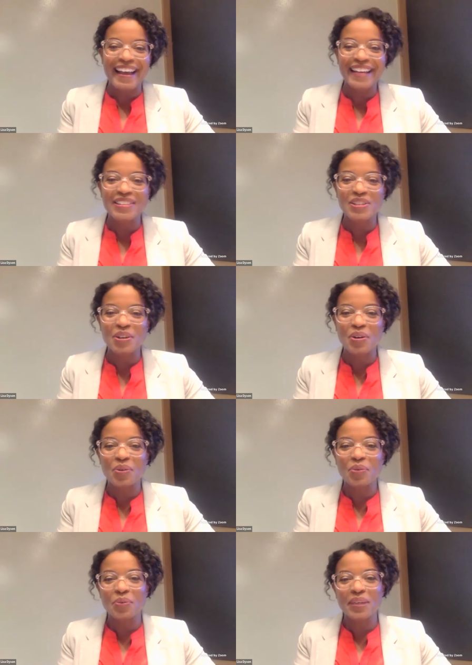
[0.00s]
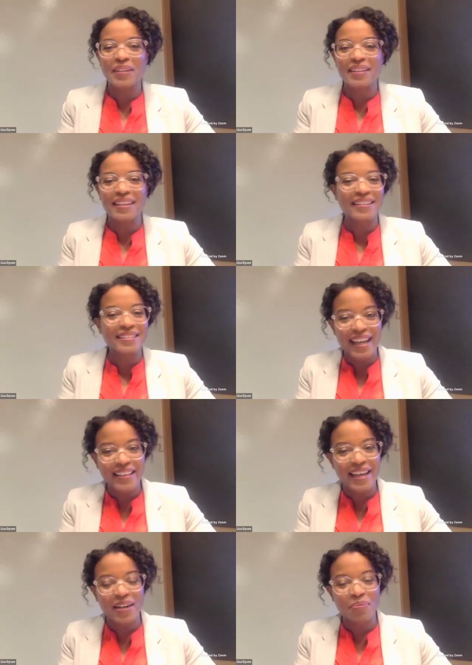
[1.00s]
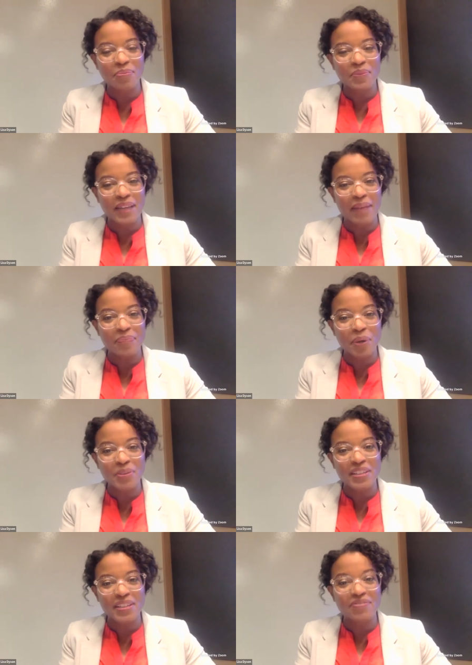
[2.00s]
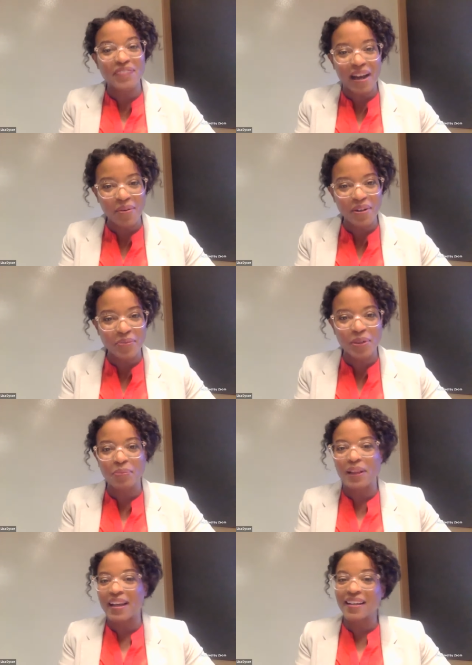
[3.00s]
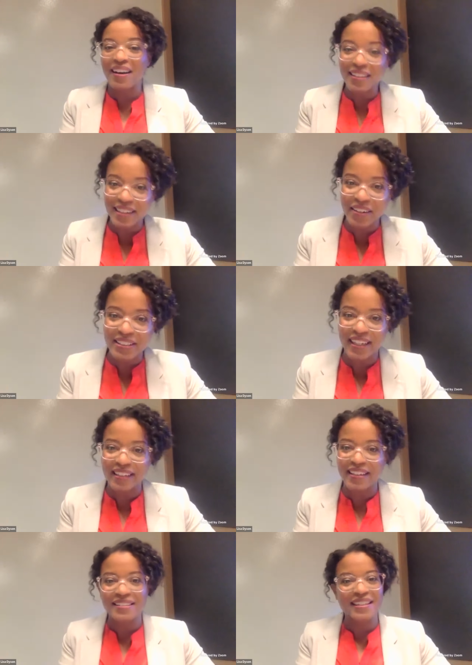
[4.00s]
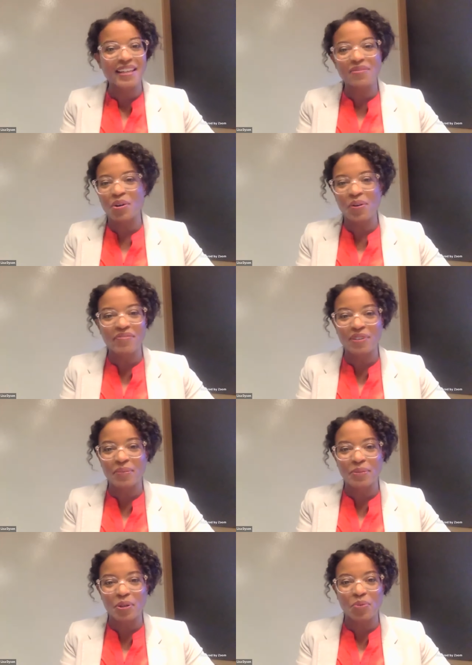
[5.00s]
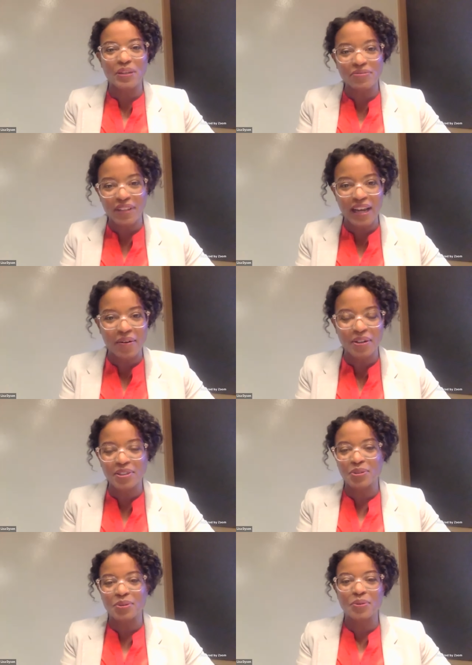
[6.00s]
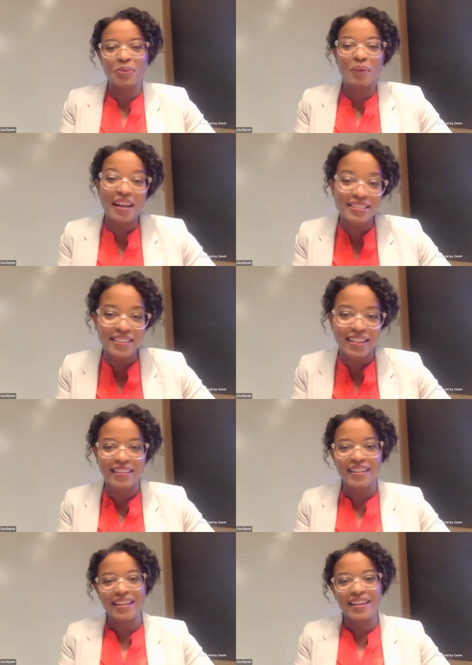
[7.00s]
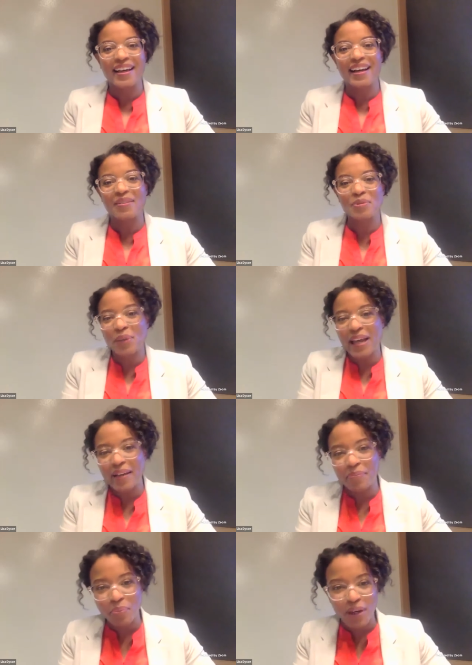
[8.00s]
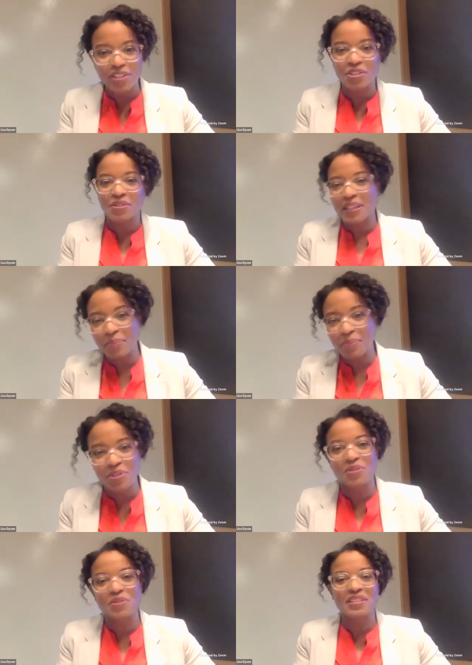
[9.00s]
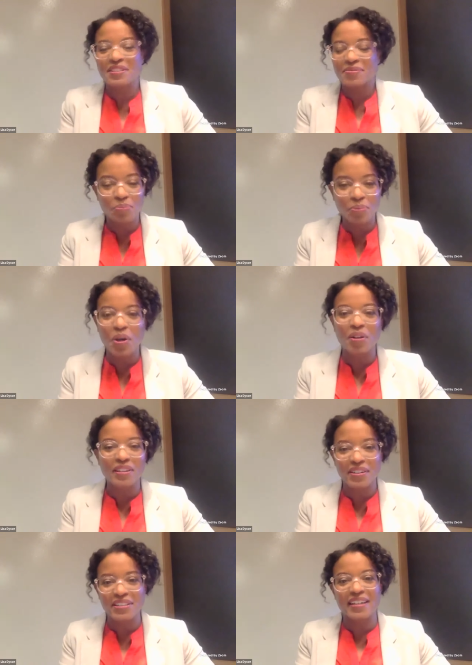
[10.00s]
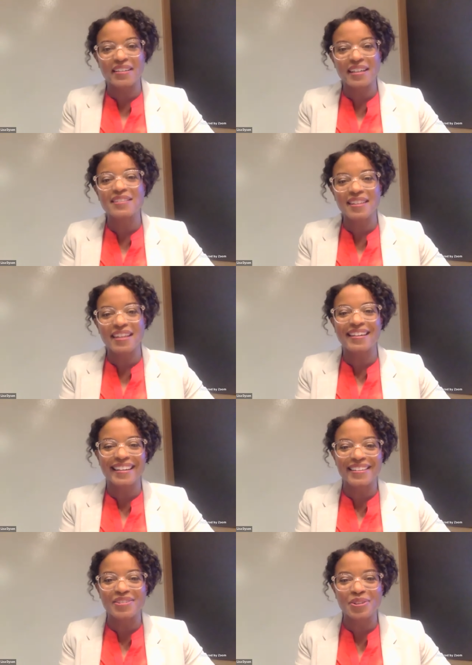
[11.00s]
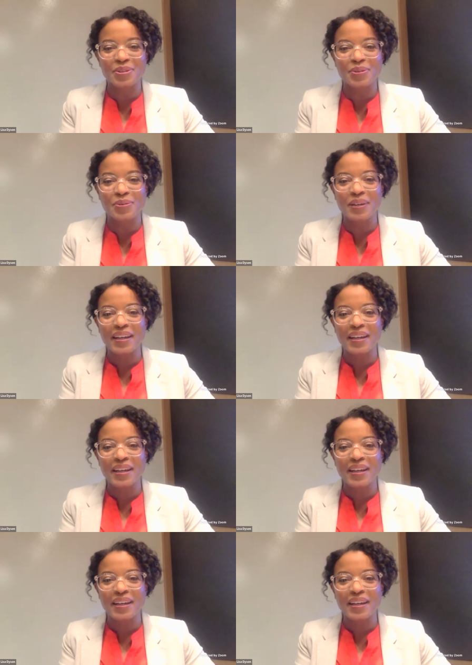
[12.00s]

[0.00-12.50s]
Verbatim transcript: and so we then take that that protein flour and we apply culinary techniques. Think of going from your wheat flour to pasta. Um, so we add pressure, temperatures, just culinary techniques to then get to